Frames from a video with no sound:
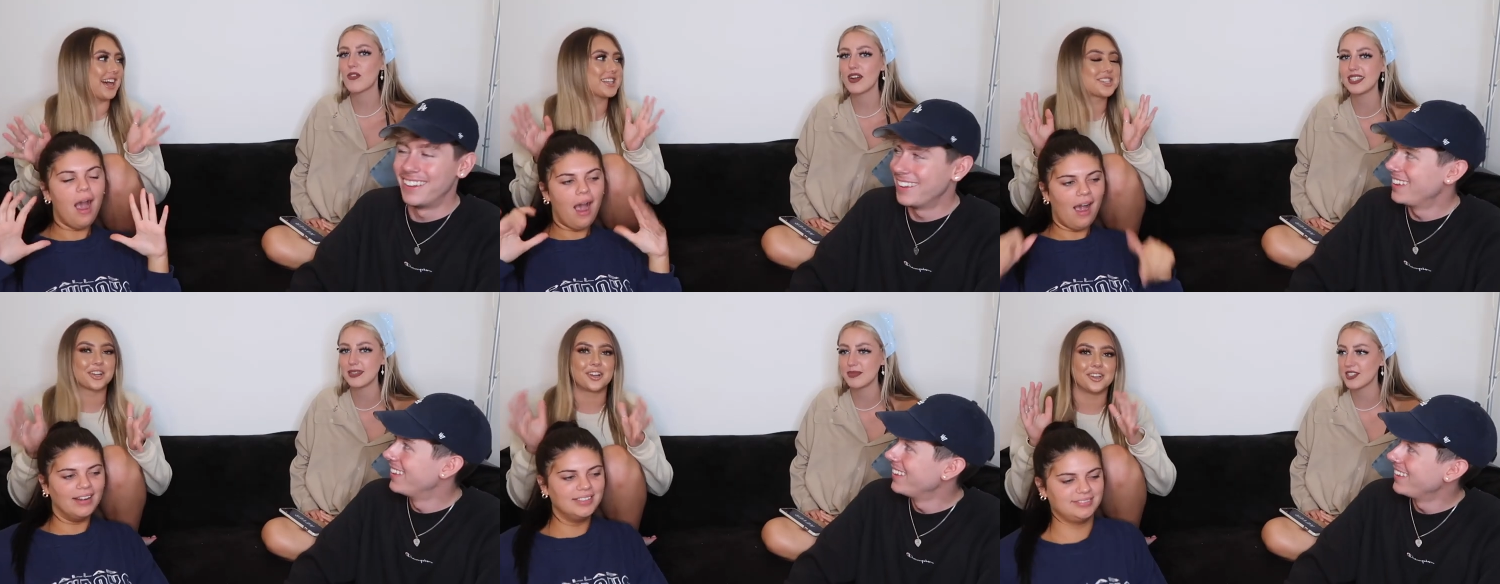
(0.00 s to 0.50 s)

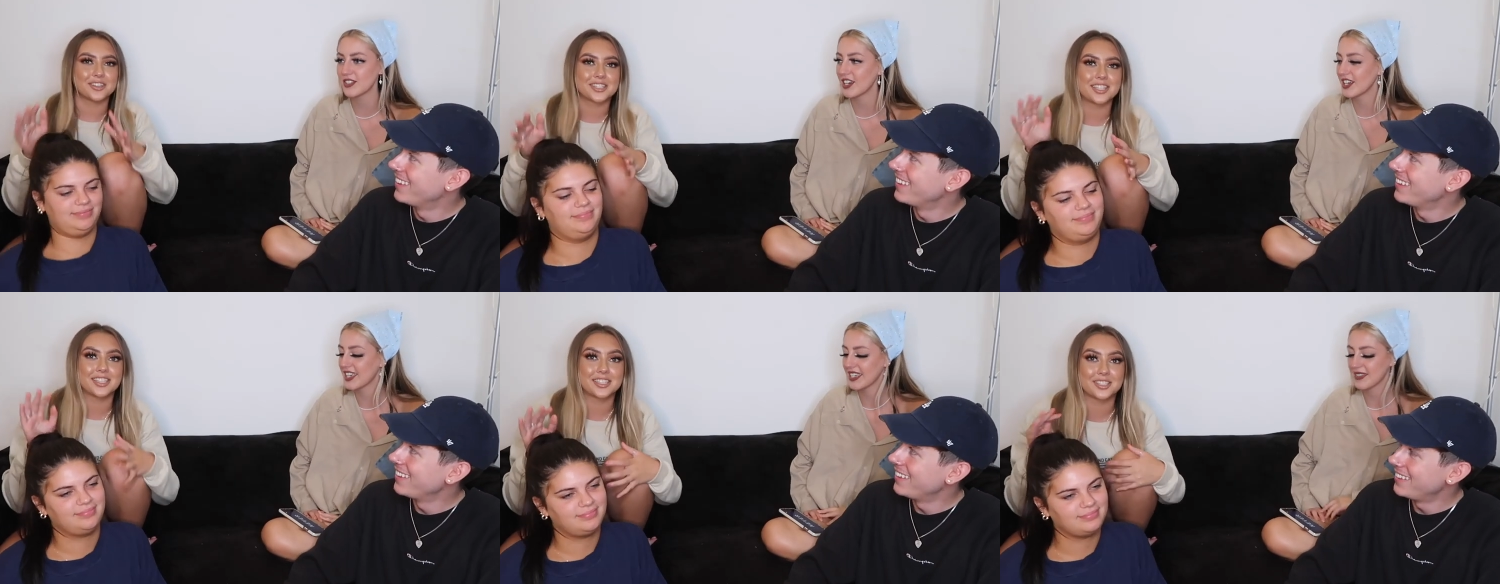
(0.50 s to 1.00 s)
Speaker 1: That's the Clough
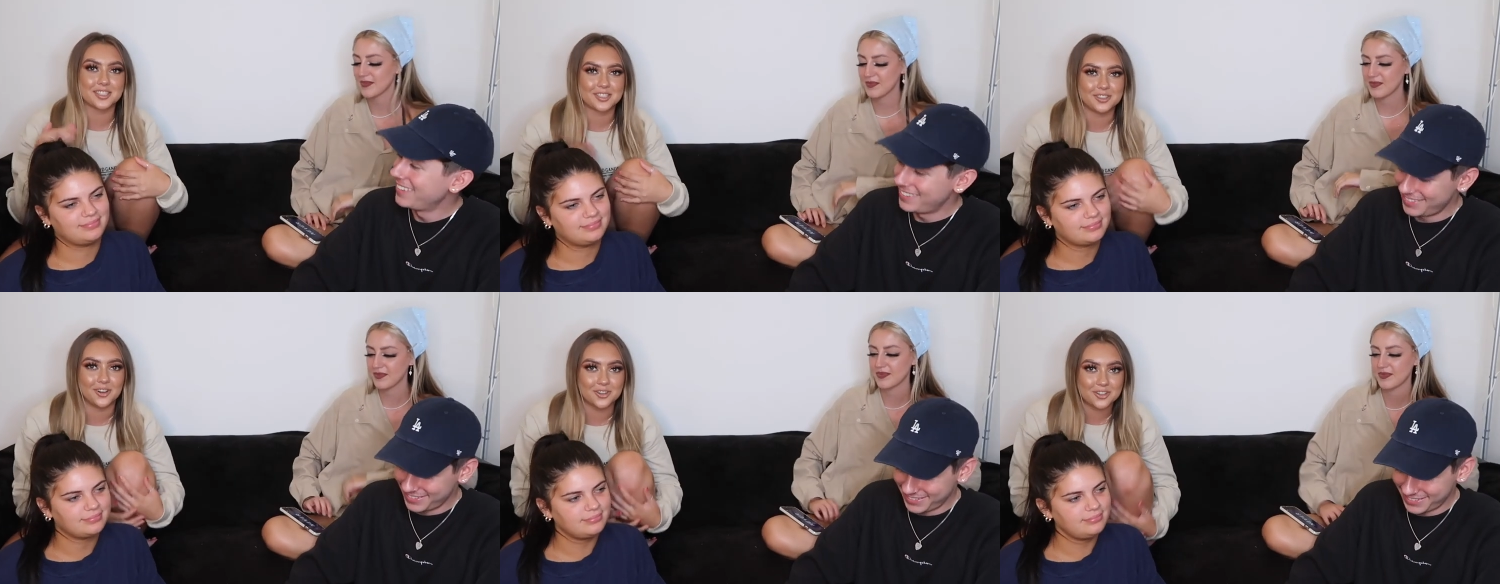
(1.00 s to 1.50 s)
sisters
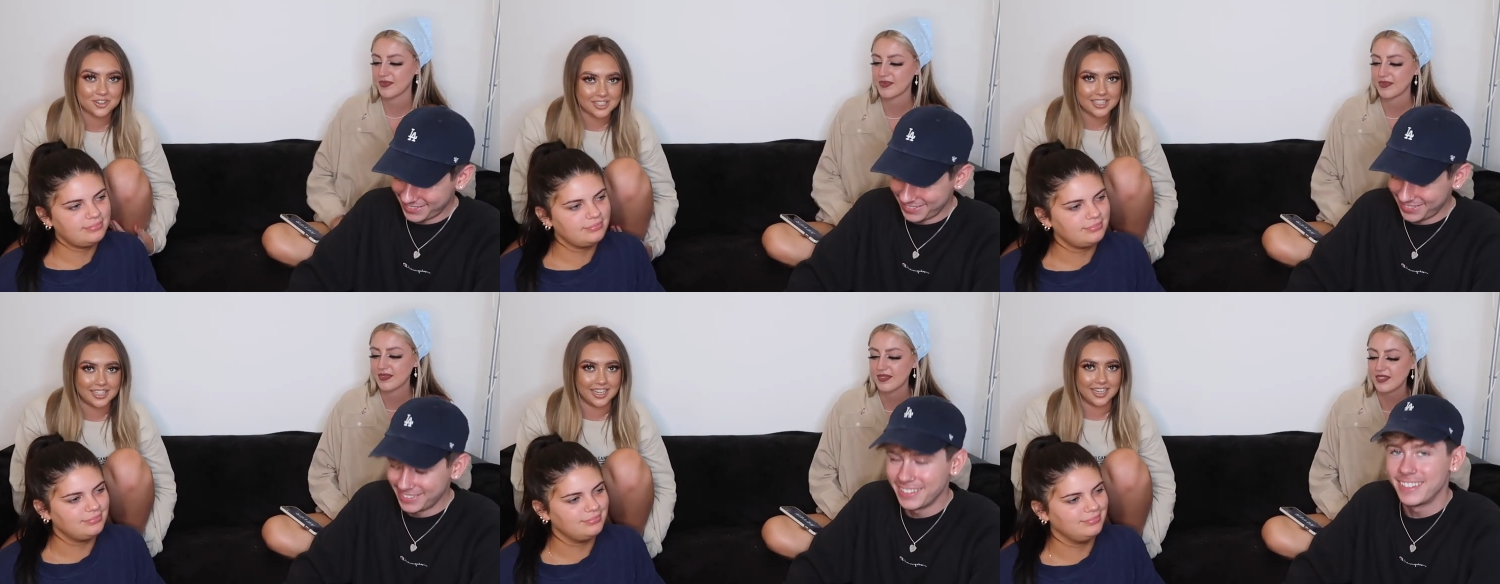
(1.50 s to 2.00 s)
not
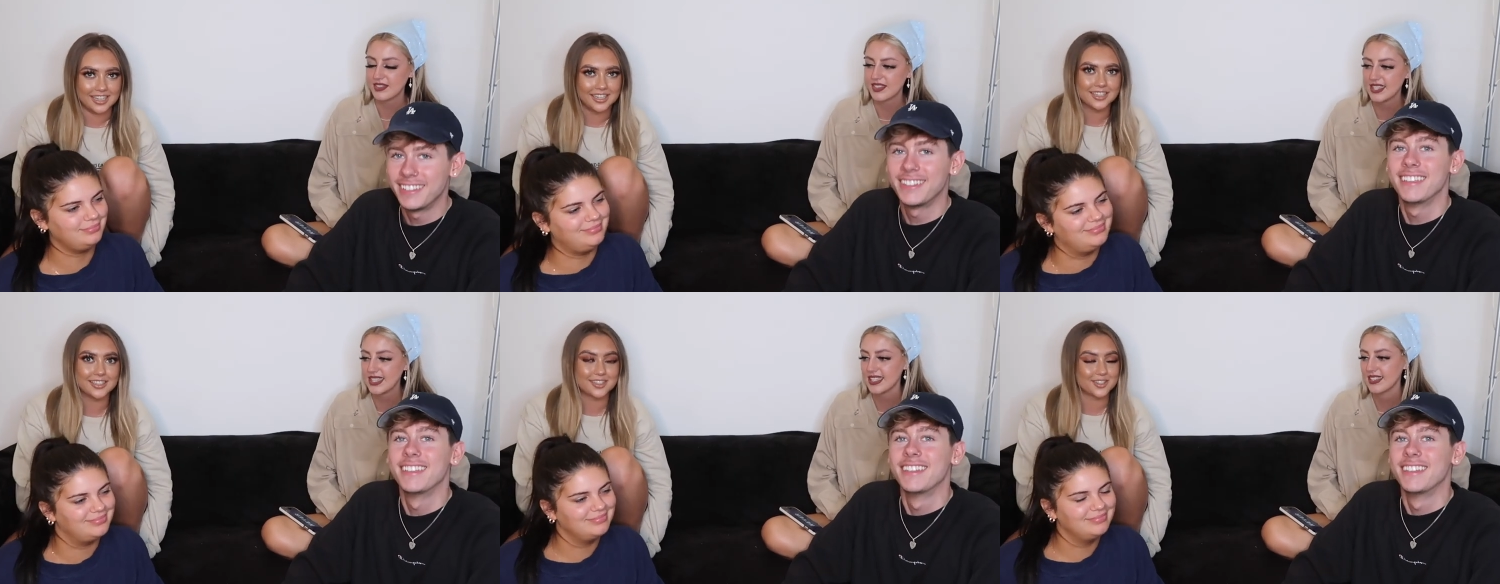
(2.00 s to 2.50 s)

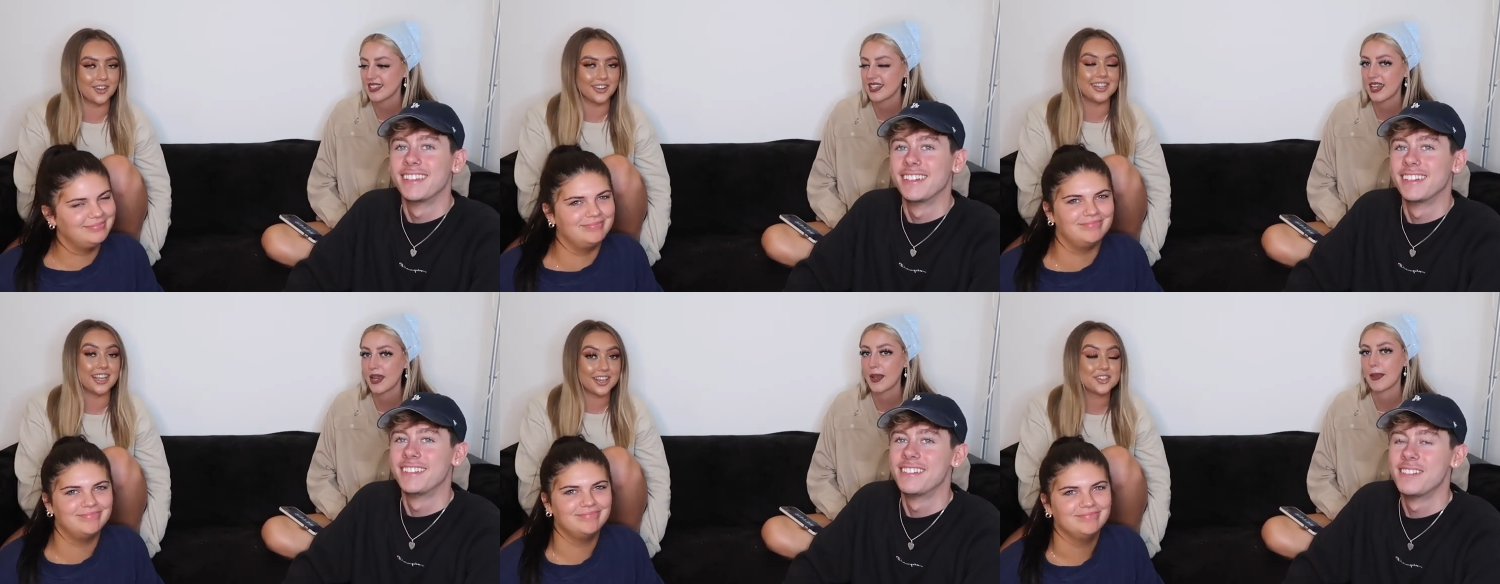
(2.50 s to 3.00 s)
drinking. So,
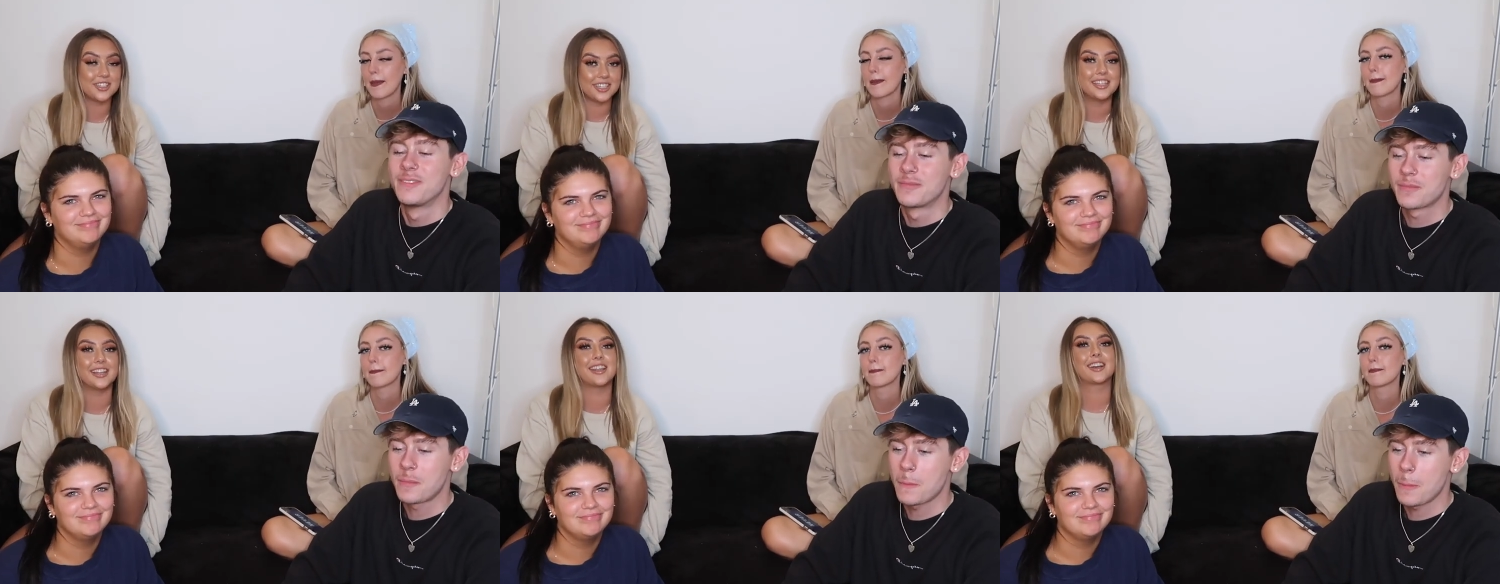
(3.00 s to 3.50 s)
yes, you
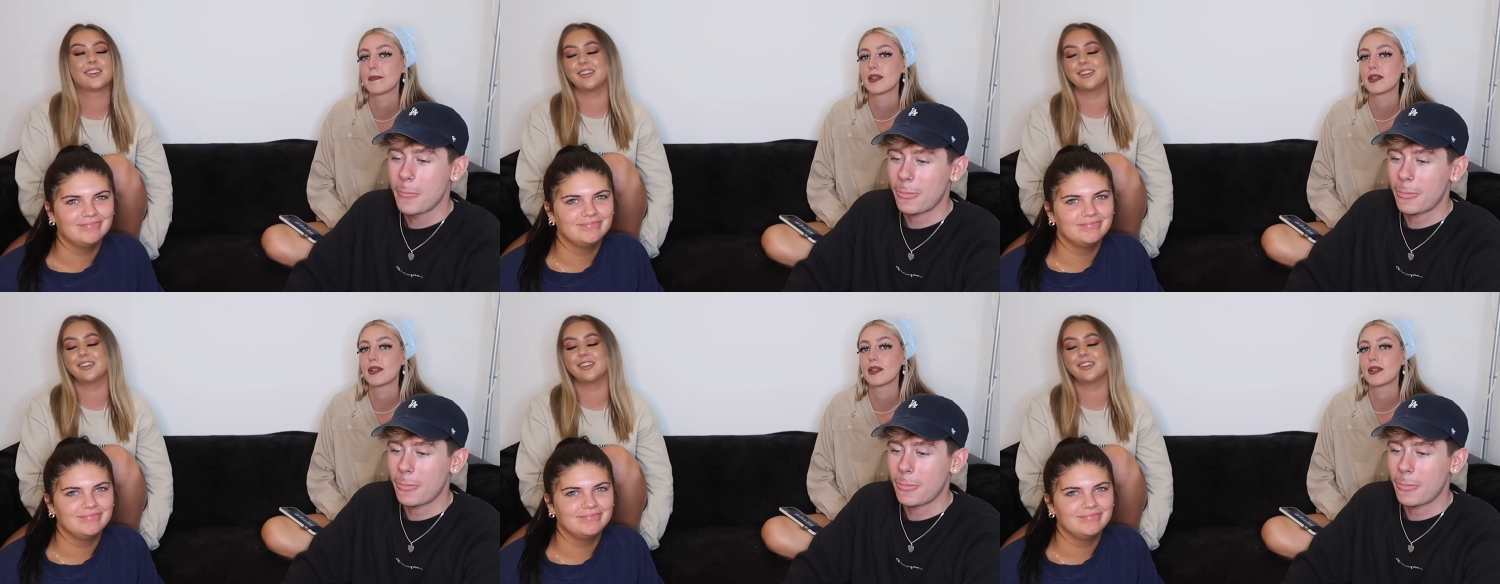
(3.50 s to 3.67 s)
did hear that